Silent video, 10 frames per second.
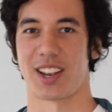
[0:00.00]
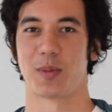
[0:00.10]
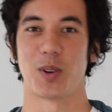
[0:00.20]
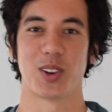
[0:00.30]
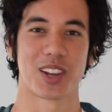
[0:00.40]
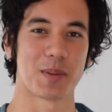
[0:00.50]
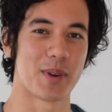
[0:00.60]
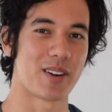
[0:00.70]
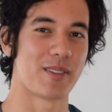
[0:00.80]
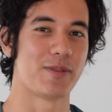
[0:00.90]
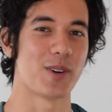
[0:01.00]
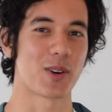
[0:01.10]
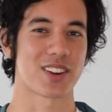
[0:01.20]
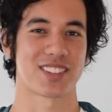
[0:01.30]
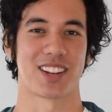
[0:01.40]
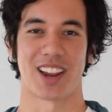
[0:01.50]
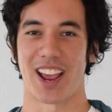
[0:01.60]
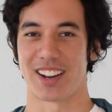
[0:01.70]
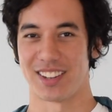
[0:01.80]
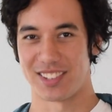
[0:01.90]
And when you get better at focusing
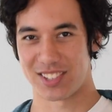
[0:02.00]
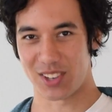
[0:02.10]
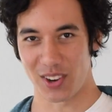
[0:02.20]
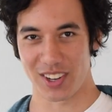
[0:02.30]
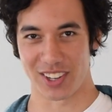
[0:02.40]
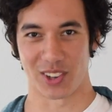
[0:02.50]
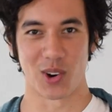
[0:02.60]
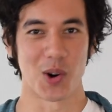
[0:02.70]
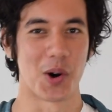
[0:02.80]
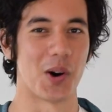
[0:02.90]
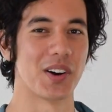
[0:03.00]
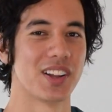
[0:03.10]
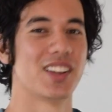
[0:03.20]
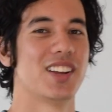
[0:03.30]
at a certain goal,